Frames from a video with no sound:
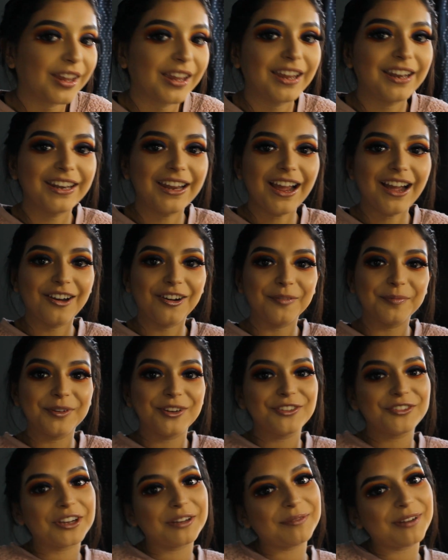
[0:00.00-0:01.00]
And yeah, hope you
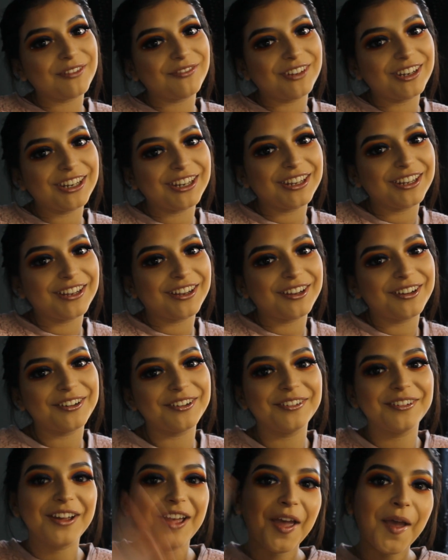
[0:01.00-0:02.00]
enjoyed my
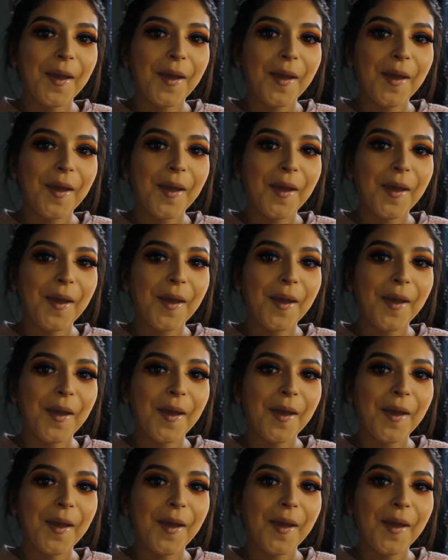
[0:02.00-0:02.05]
video.